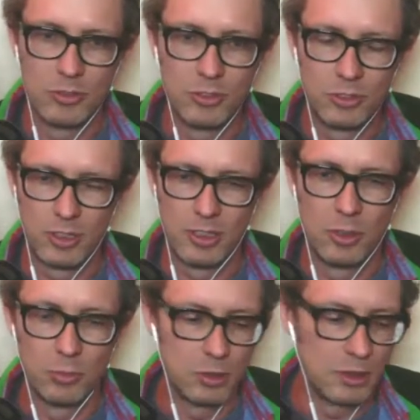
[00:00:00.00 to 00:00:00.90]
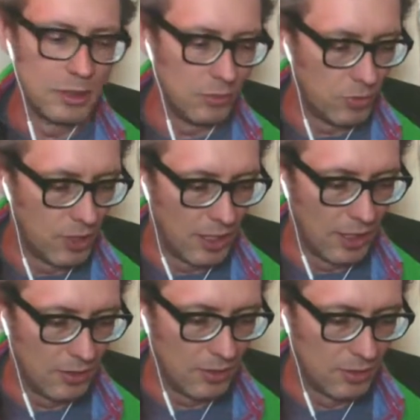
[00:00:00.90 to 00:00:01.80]
So they don't believe
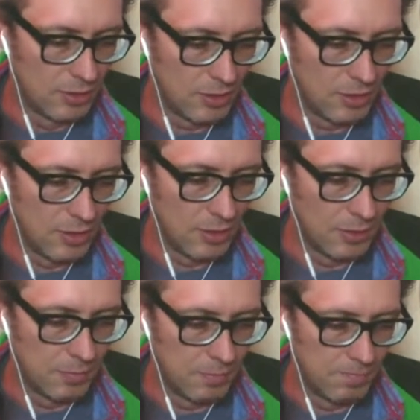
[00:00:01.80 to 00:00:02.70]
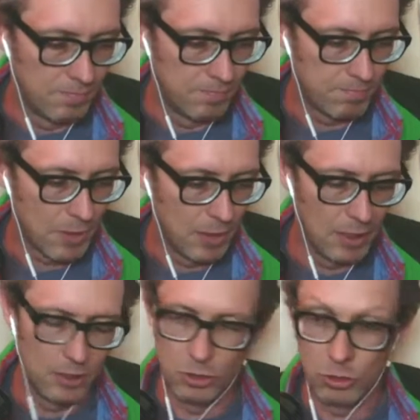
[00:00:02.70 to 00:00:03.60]
that they can
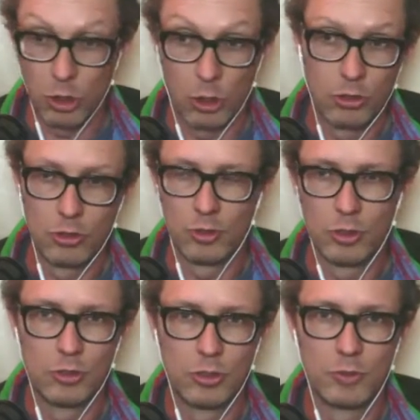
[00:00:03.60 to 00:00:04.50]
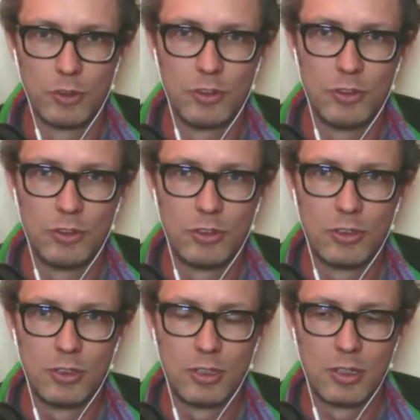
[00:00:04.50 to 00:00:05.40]
just charge for their services.
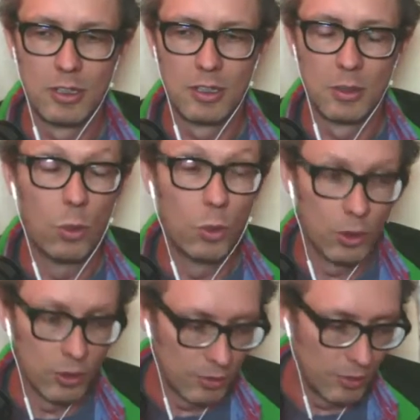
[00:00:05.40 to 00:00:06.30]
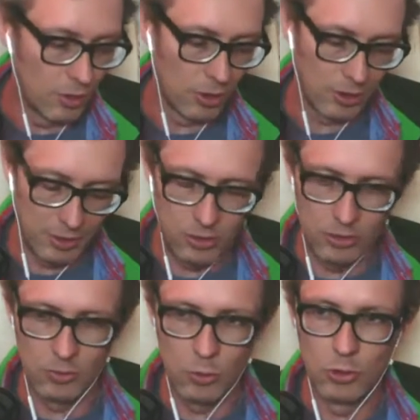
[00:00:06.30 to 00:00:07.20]
Or there are cases,
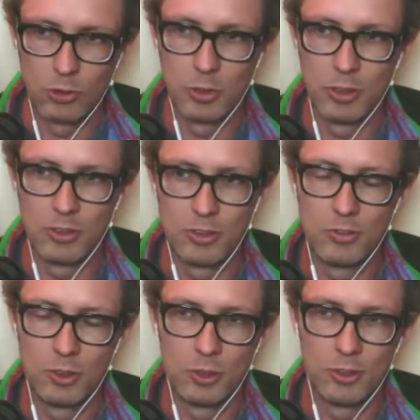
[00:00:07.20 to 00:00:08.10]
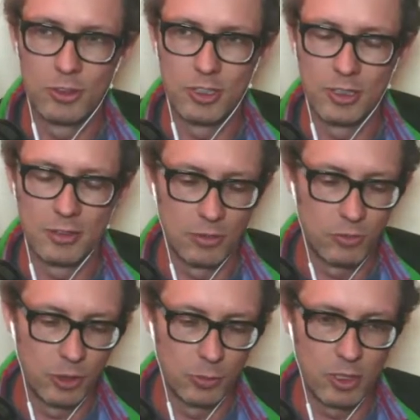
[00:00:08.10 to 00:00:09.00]
of course, where it's difficult to set a
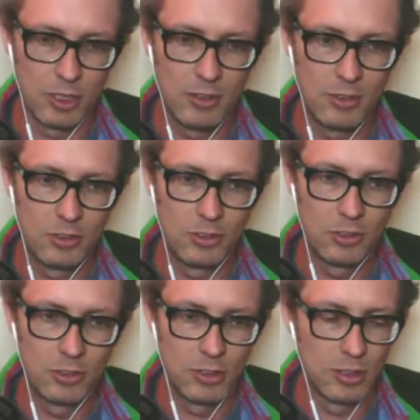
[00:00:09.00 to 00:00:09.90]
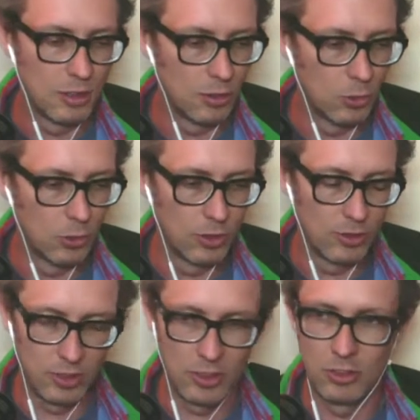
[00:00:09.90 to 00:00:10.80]
fair price or
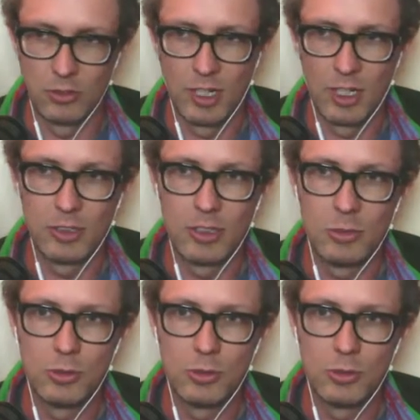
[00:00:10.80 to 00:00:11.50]
assess the value.